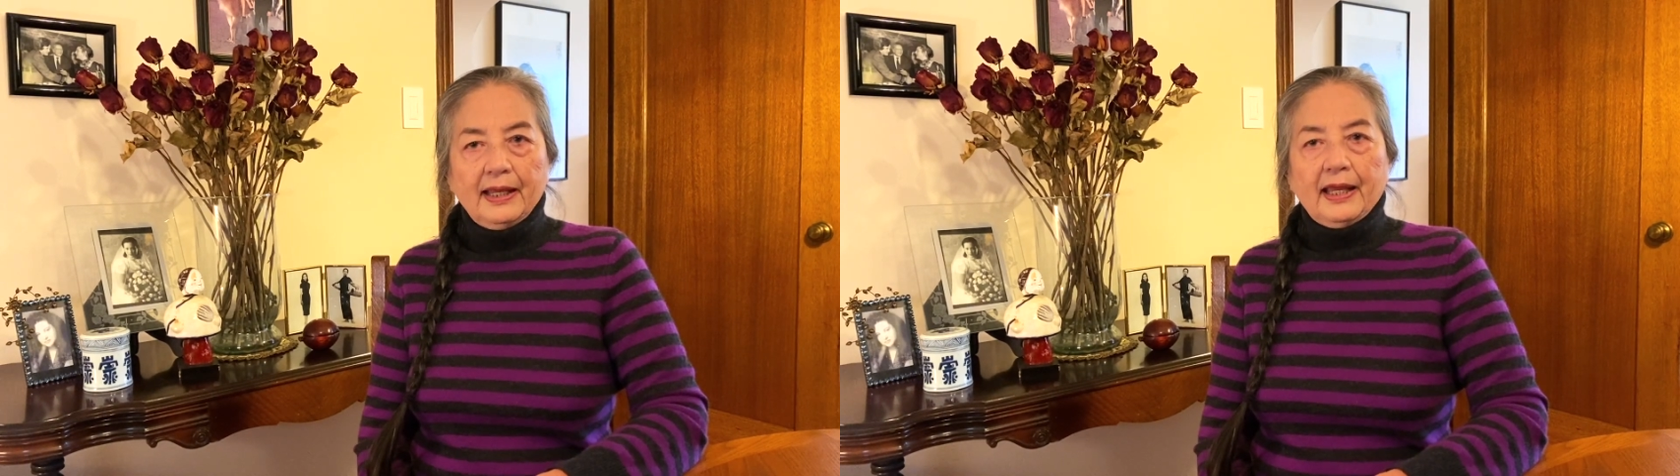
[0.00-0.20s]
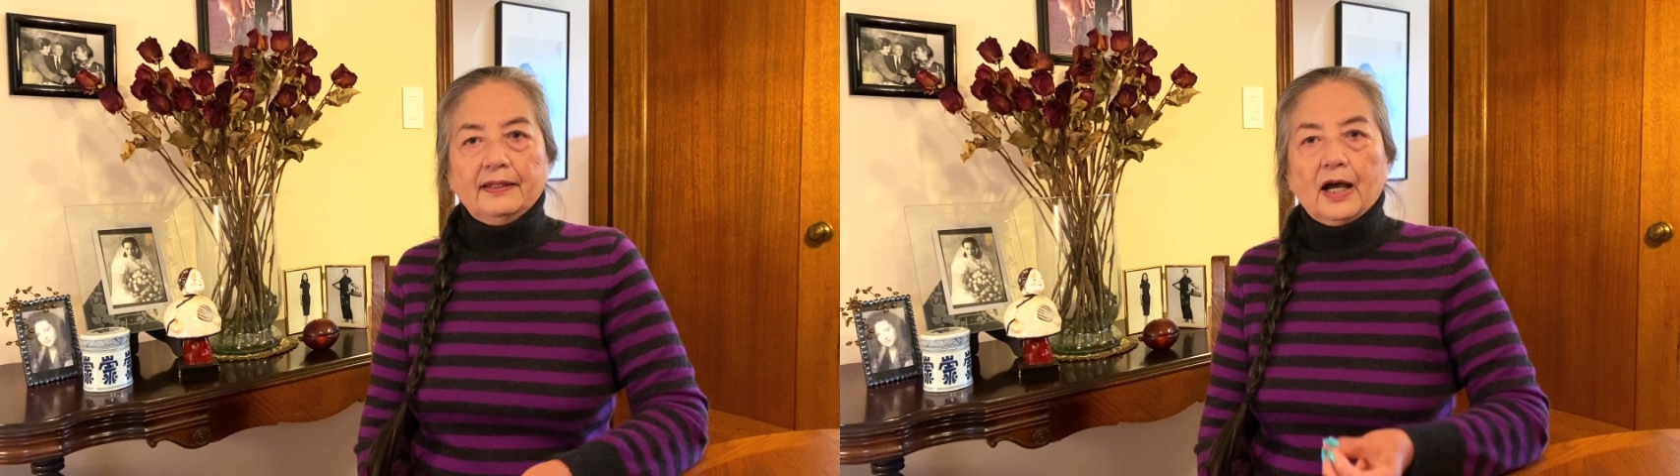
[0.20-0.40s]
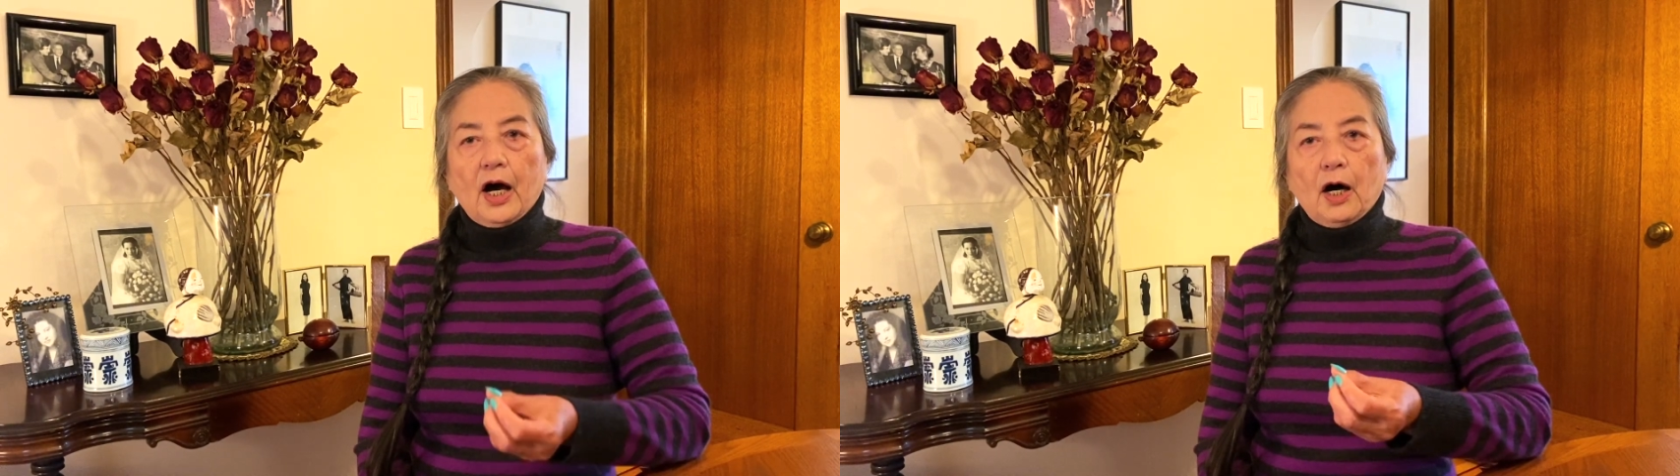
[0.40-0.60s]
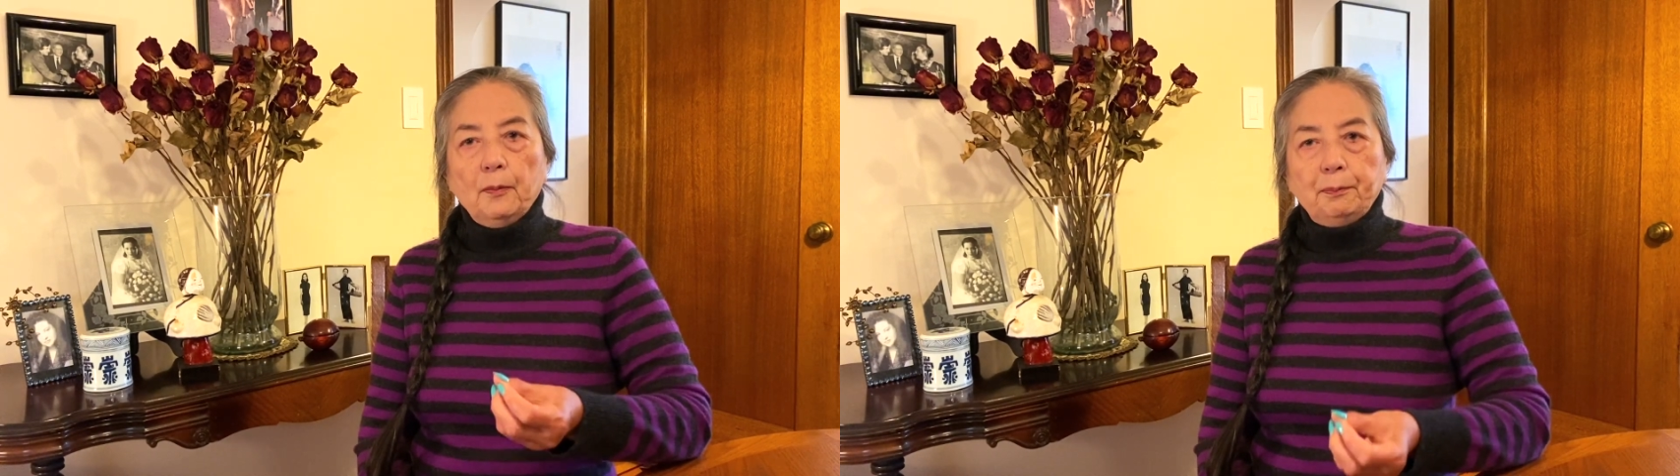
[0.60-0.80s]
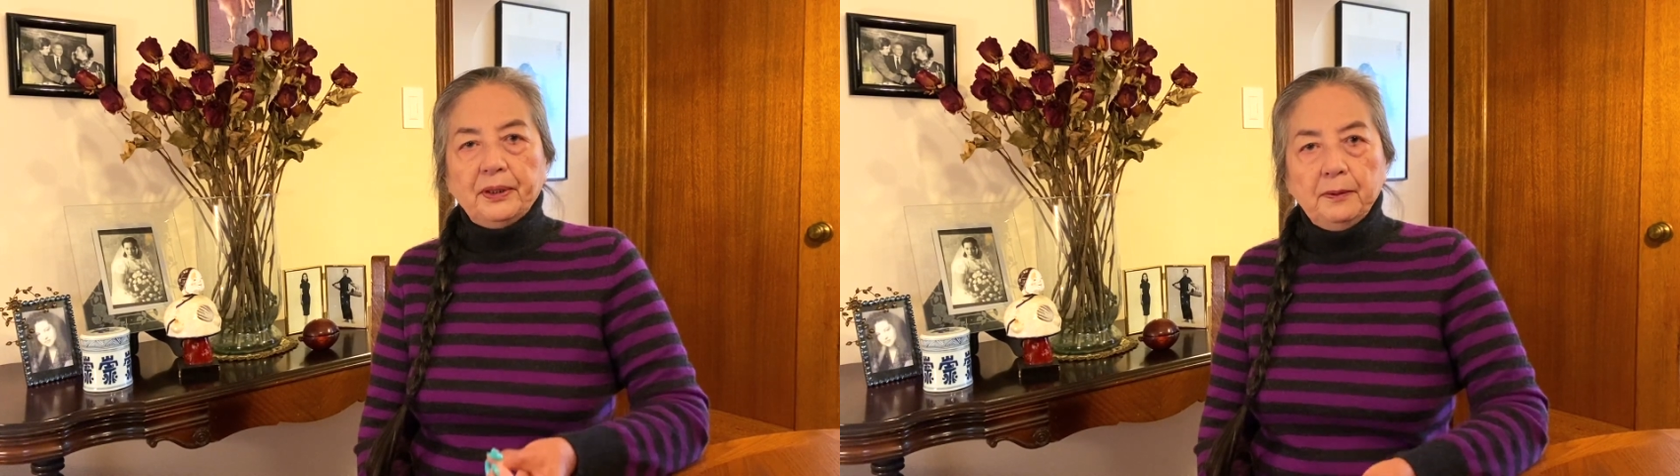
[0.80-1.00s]
and
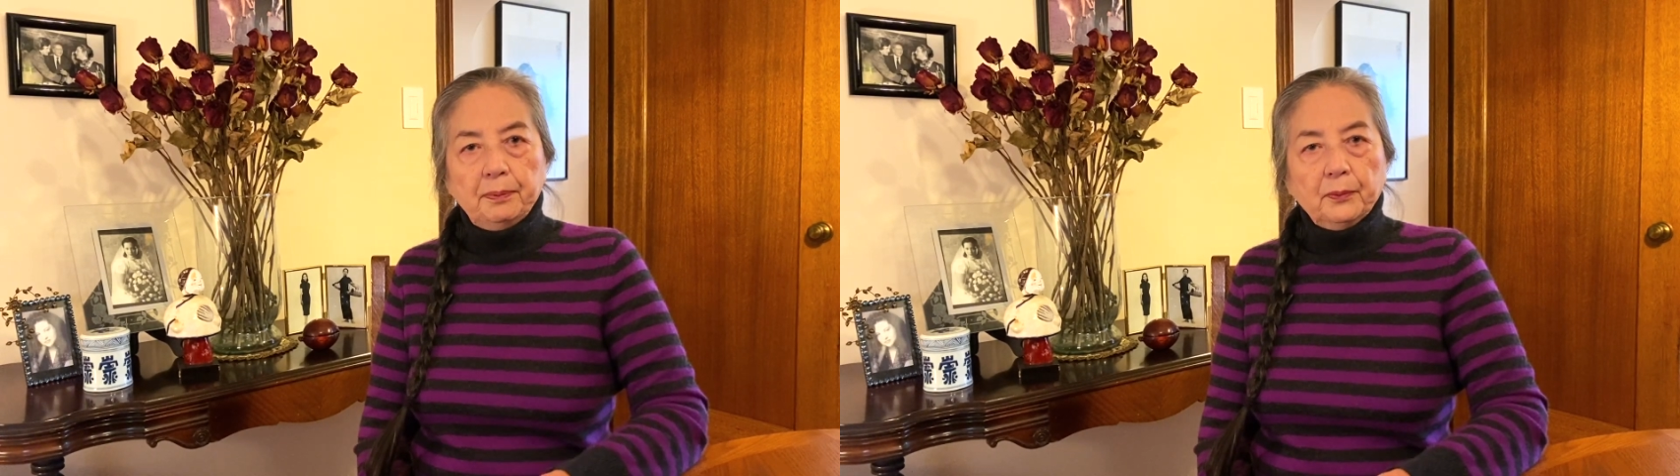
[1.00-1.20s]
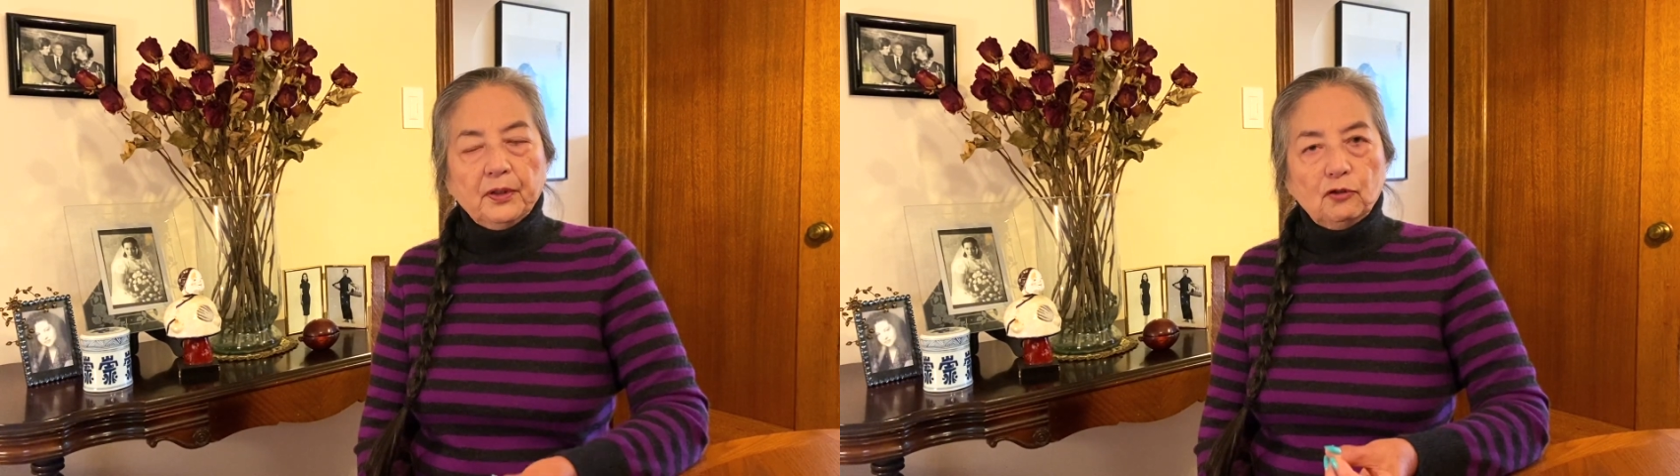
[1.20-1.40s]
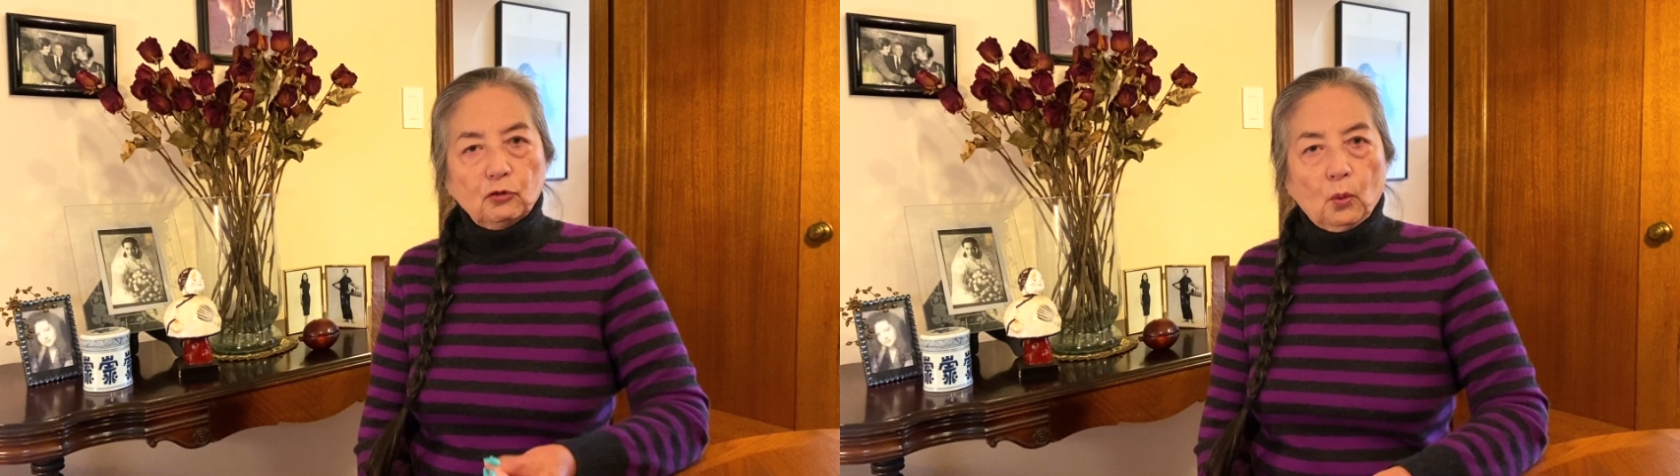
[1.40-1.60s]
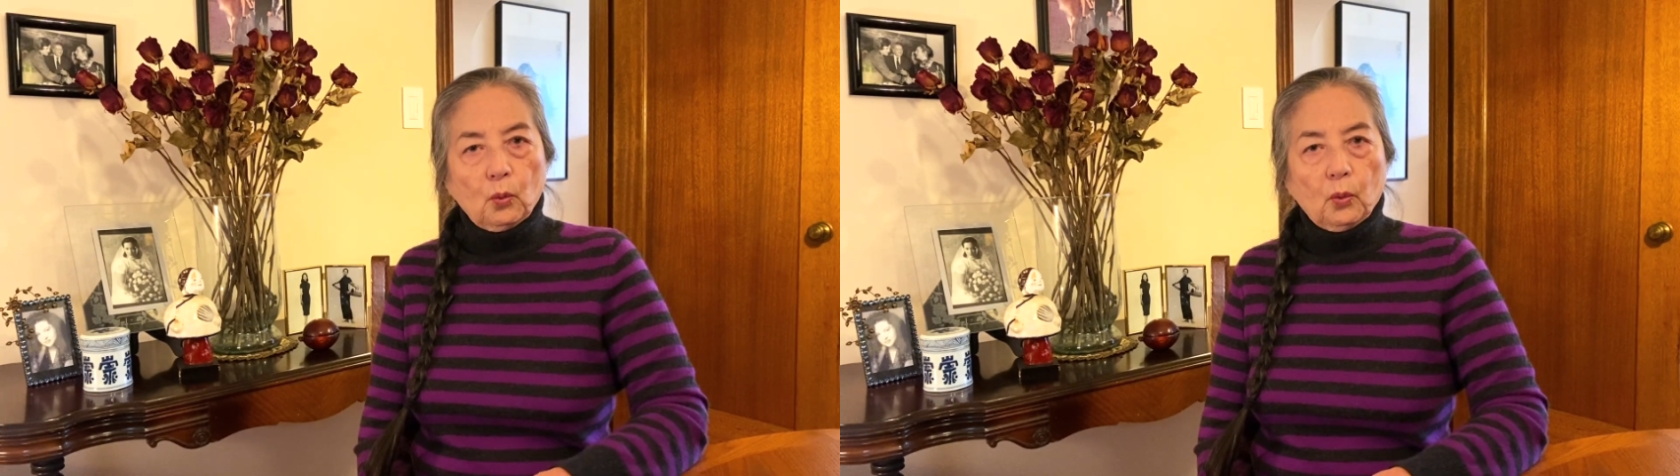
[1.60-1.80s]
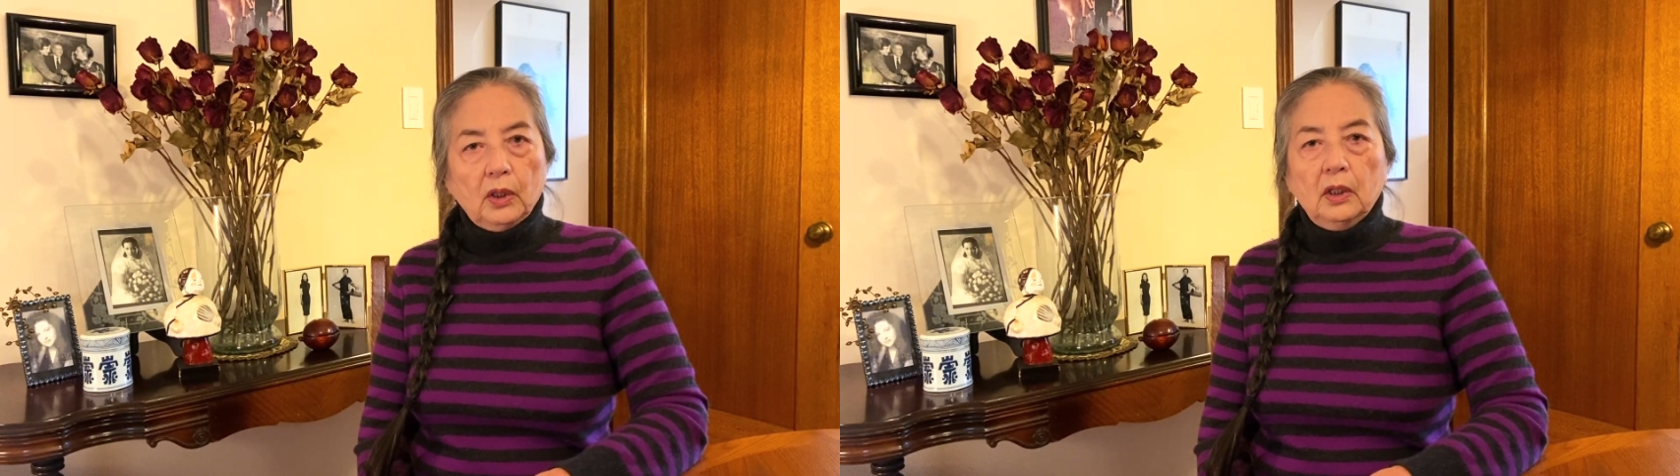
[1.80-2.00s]
how people in
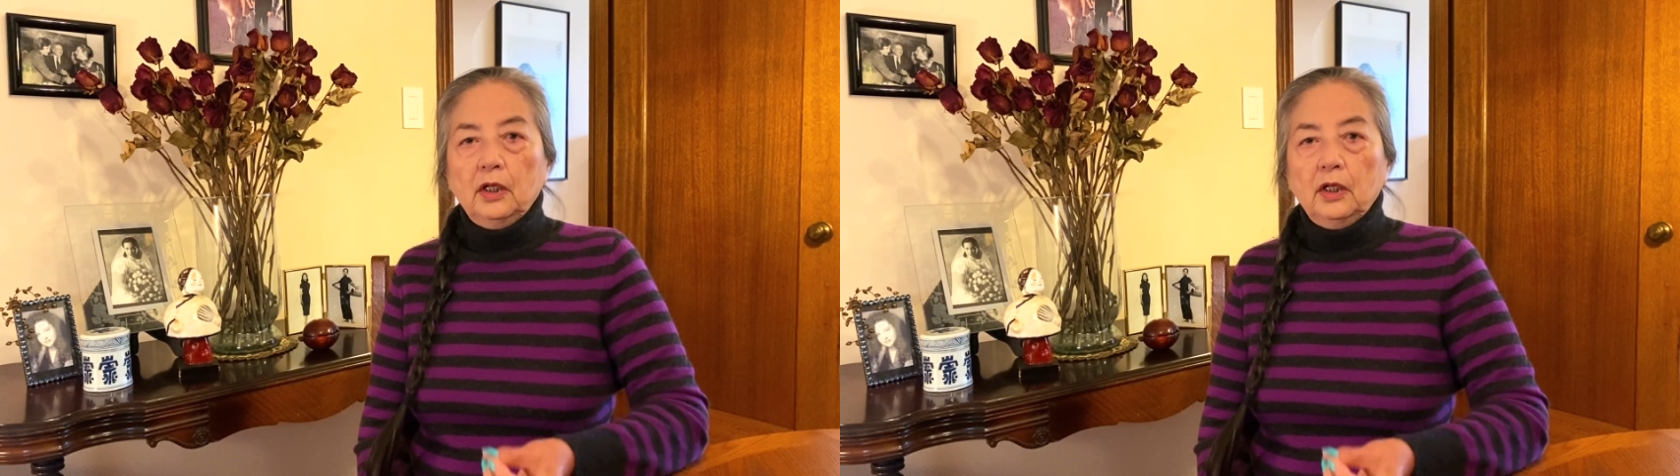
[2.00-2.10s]
Zhongguo